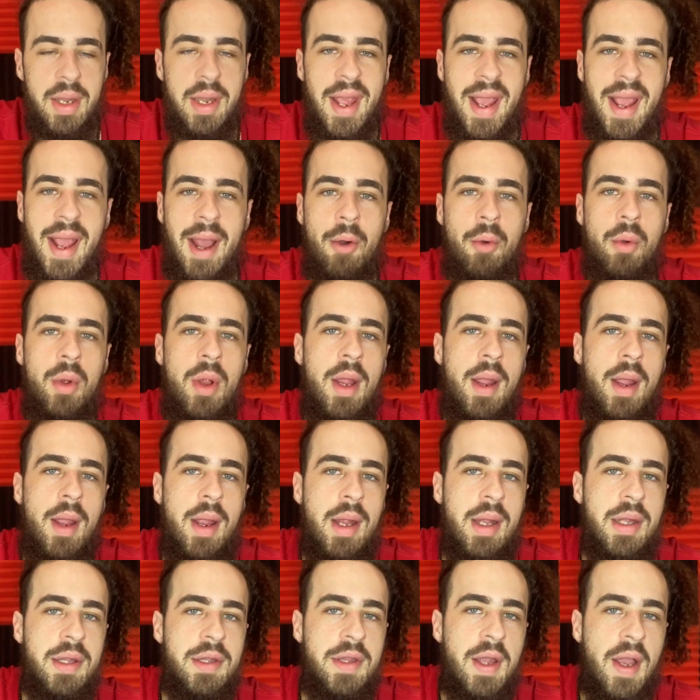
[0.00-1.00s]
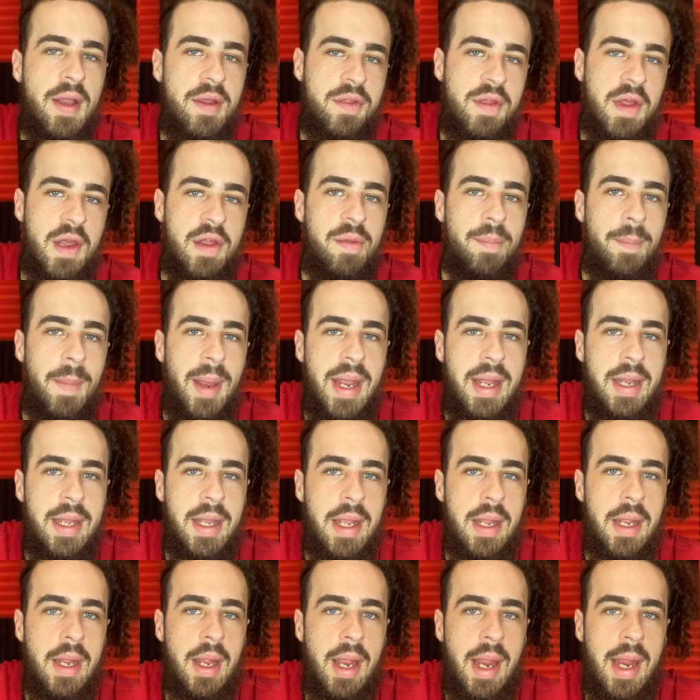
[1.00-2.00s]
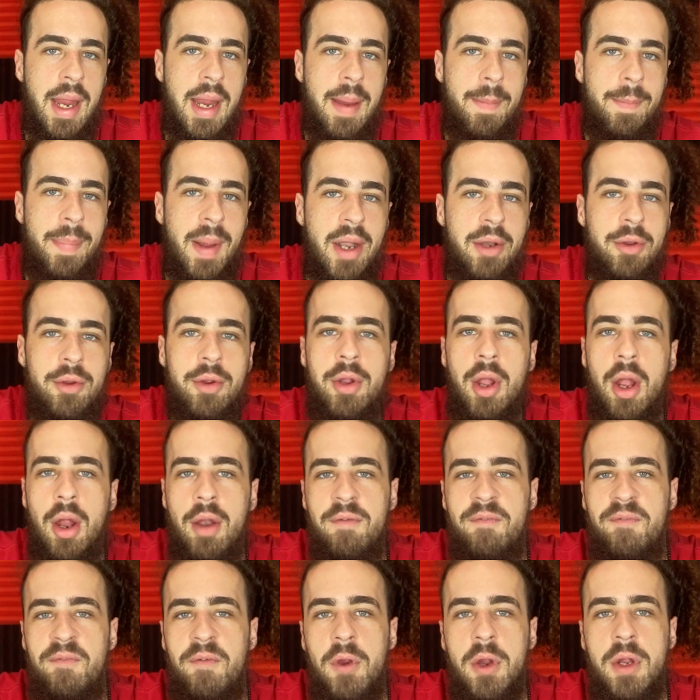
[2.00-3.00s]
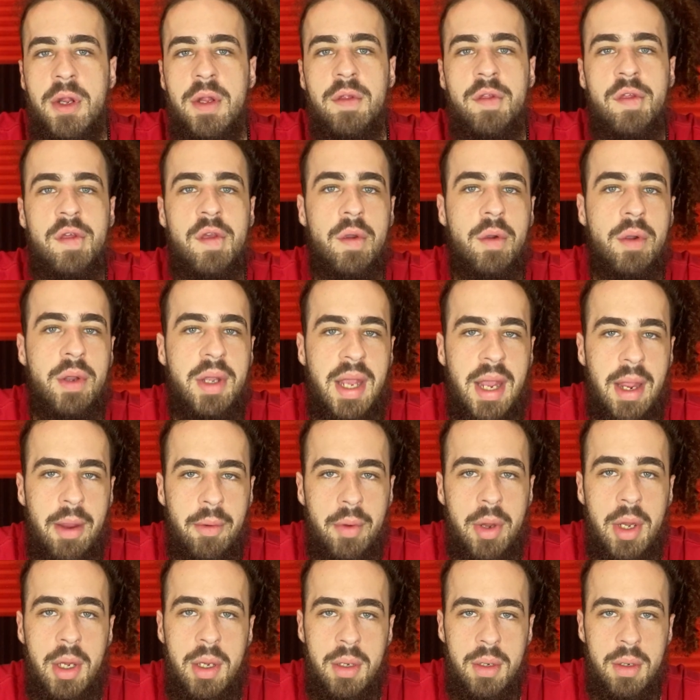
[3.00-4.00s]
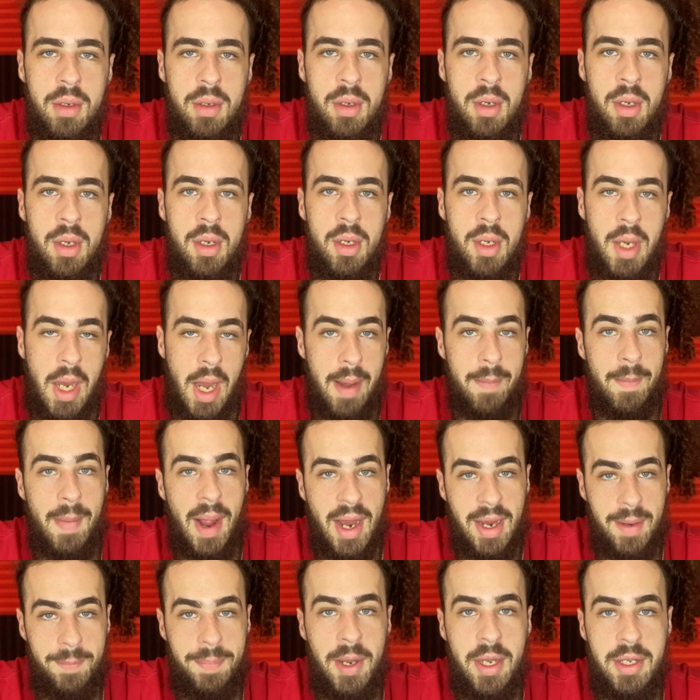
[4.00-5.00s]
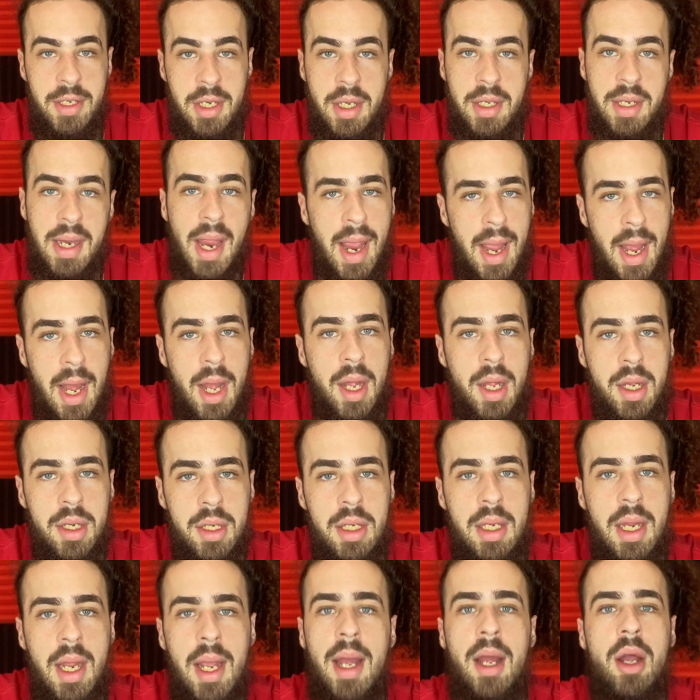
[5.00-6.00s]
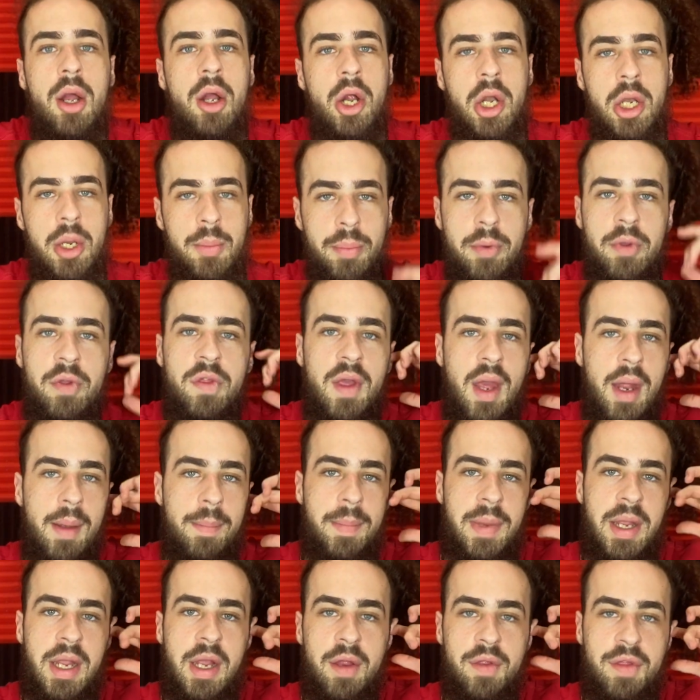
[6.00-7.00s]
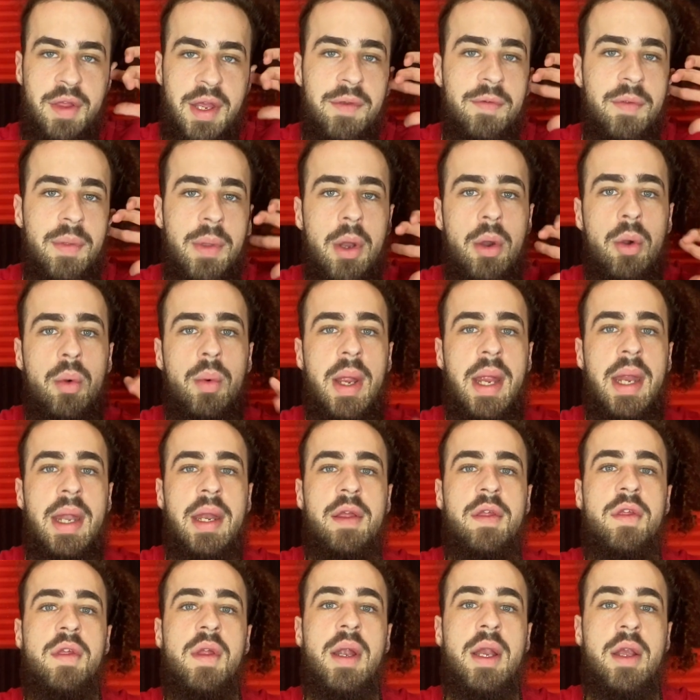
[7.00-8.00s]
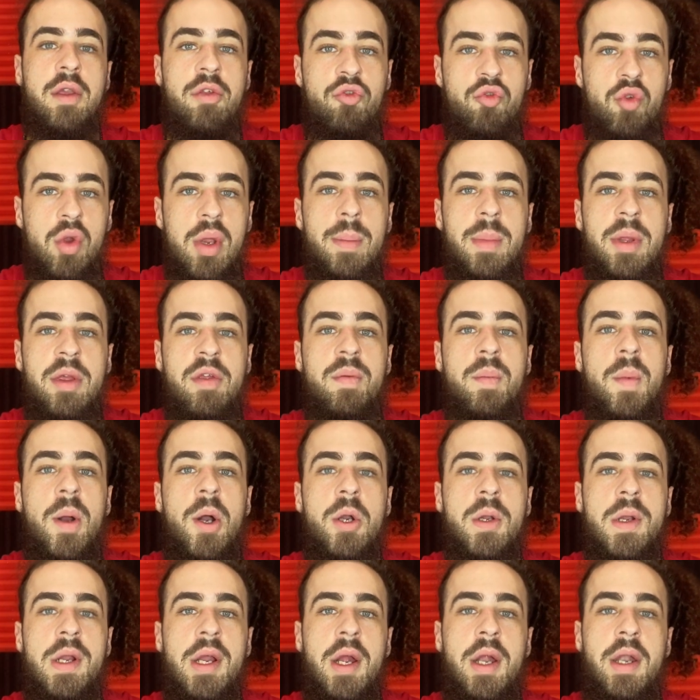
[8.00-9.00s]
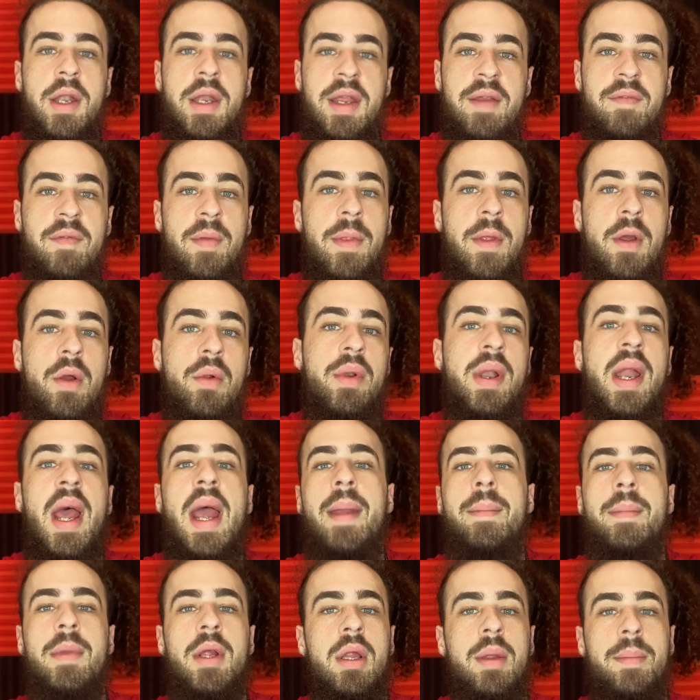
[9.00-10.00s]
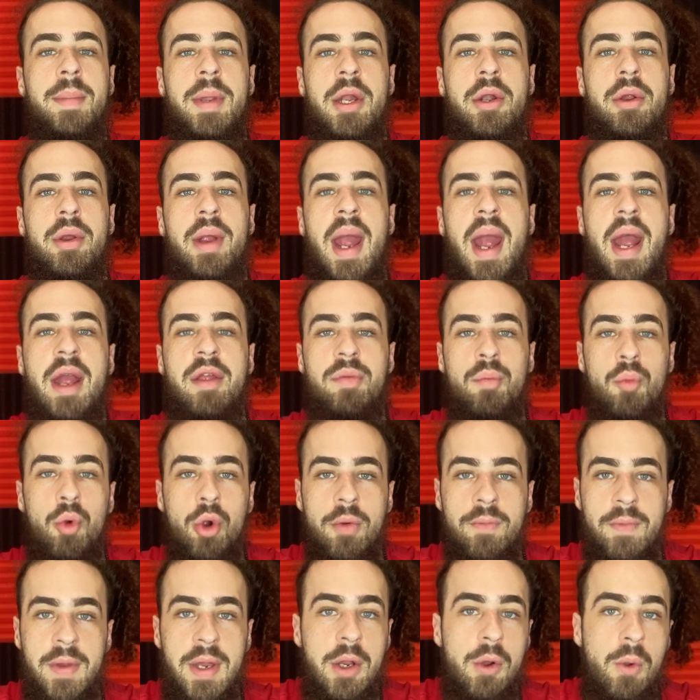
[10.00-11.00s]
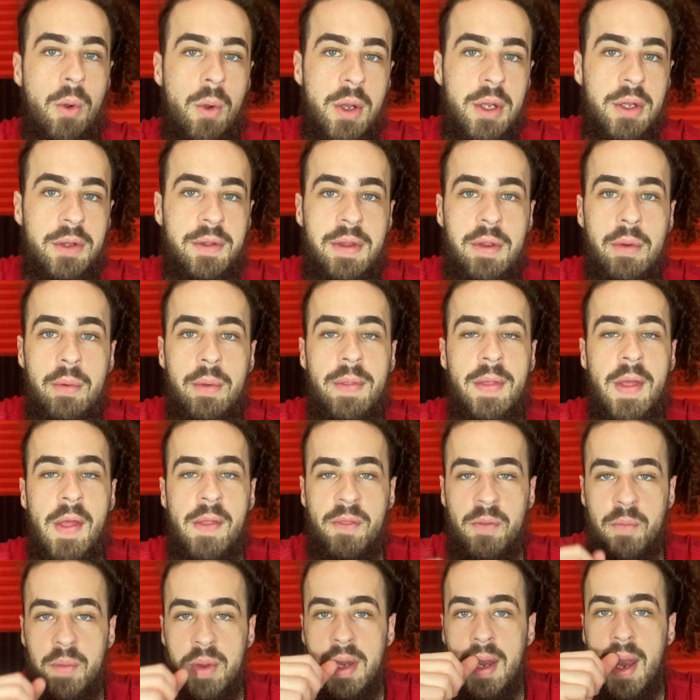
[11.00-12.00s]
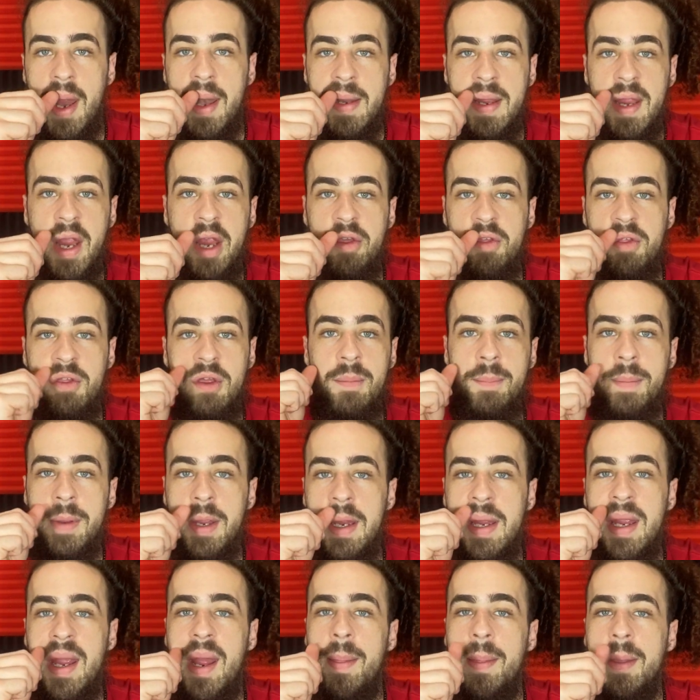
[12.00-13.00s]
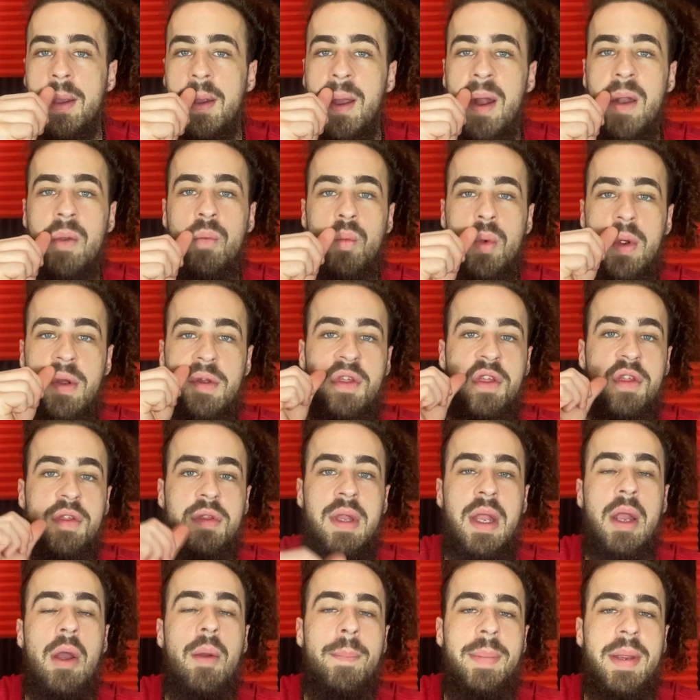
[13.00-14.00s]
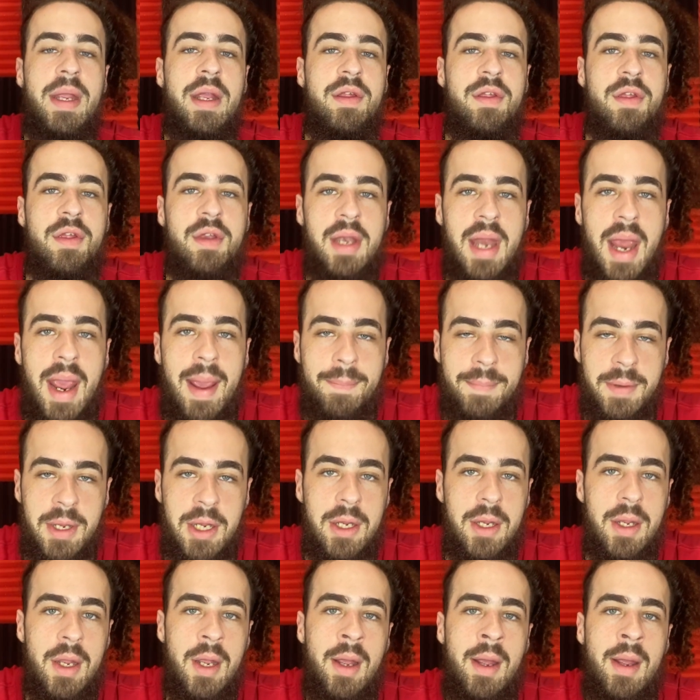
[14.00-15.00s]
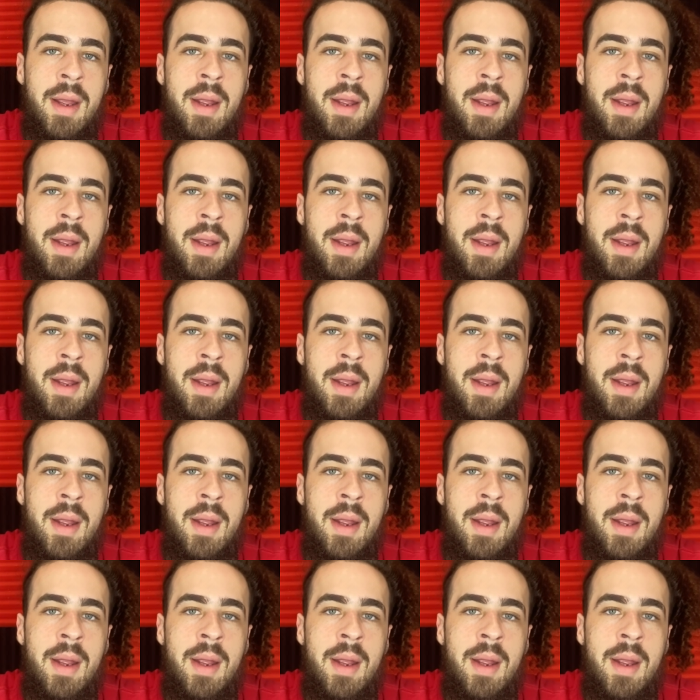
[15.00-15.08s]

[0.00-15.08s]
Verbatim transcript: now, does this make it a better gun for concealed carry? In my opinion, yeah. Yeah, 100%. Because even though it is an extremely small gun, even though 9mm has more recoil to it than 380 ACP, and the gun will still be snappy,